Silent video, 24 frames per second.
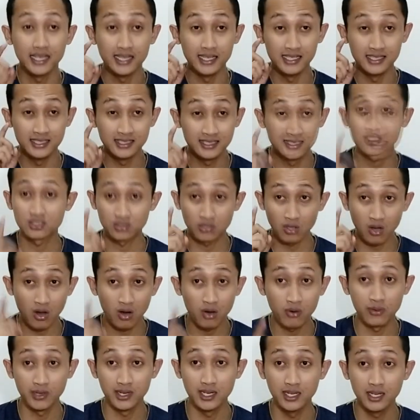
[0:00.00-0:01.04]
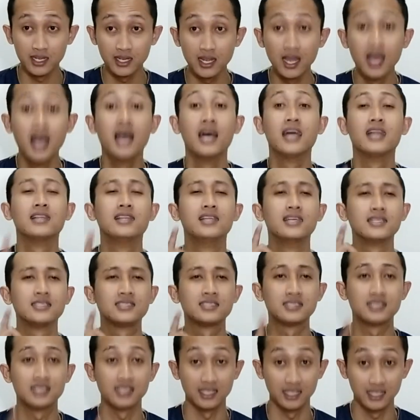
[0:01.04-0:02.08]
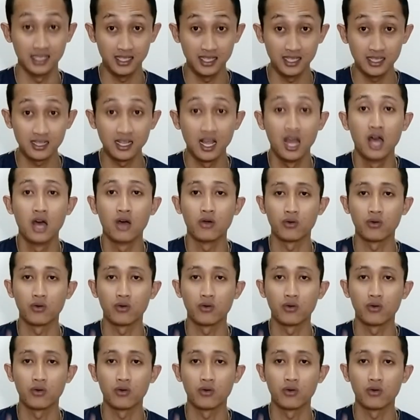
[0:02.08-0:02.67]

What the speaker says: In story, the seed